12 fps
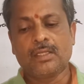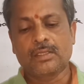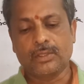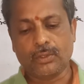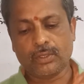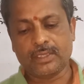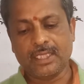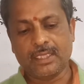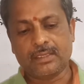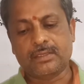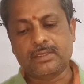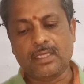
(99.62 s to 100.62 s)
Though
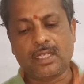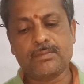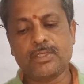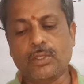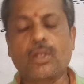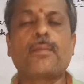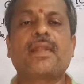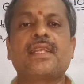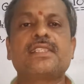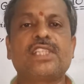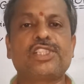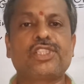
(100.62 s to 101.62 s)
the term
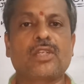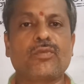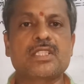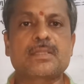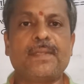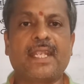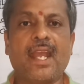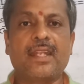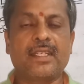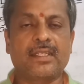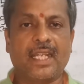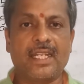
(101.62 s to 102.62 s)
globalization was began
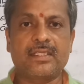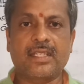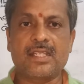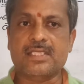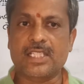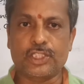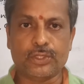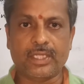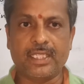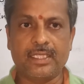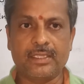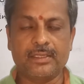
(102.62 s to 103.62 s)
in 19th
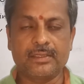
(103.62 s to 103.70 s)
century,